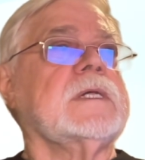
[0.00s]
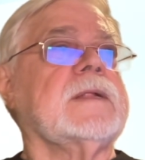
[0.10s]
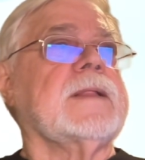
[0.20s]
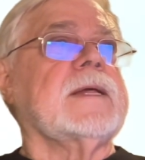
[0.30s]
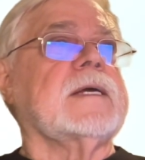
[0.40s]

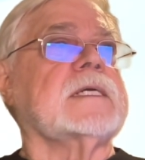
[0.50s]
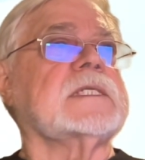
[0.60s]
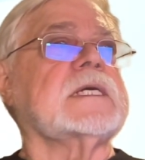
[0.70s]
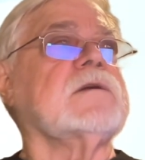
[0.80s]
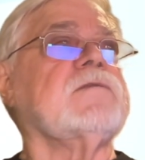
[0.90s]
a
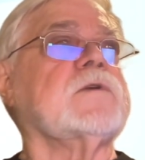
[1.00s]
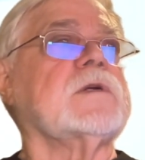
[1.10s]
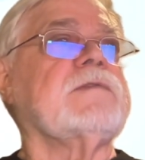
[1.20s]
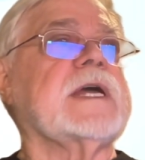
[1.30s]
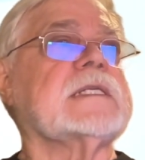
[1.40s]
center for
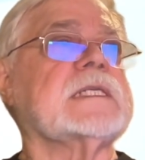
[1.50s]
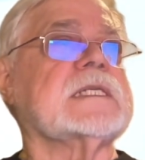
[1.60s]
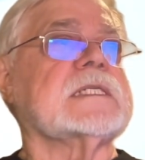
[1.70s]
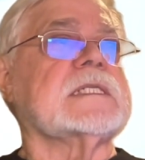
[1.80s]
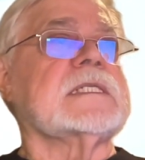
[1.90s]
advanced
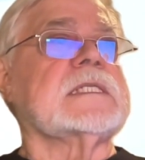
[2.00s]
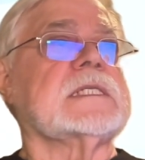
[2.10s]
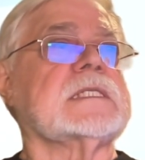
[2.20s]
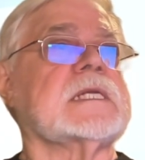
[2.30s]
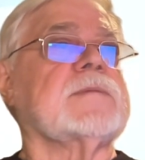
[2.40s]

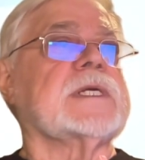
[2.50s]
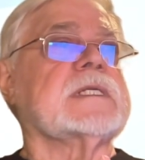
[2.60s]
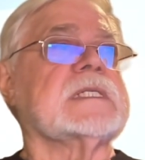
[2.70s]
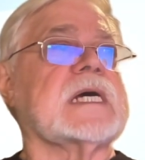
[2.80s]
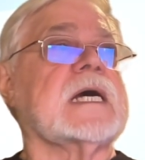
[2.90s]
systemic
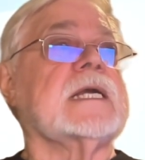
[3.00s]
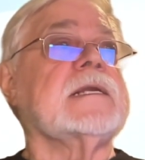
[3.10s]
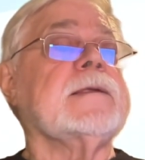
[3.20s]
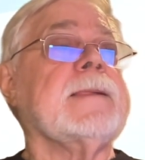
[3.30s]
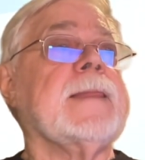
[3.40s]
design,
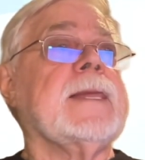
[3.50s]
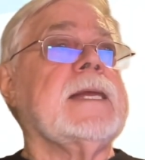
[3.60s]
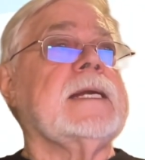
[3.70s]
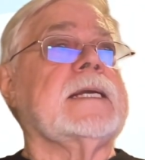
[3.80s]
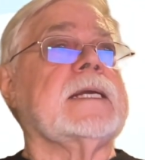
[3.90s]

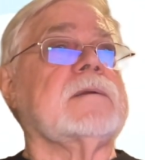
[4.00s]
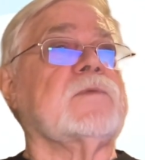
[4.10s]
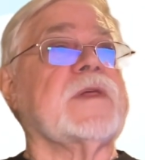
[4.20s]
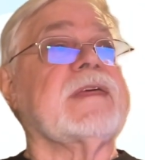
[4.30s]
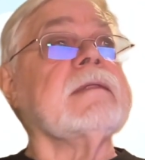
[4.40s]
and
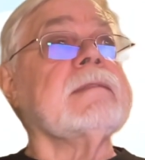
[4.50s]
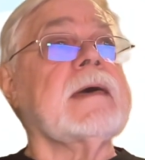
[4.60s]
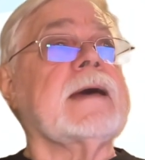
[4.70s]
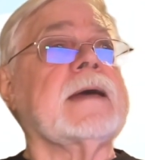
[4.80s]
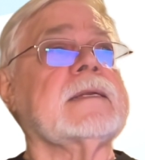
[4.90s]
within
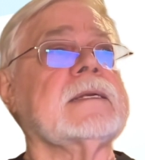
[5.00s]
that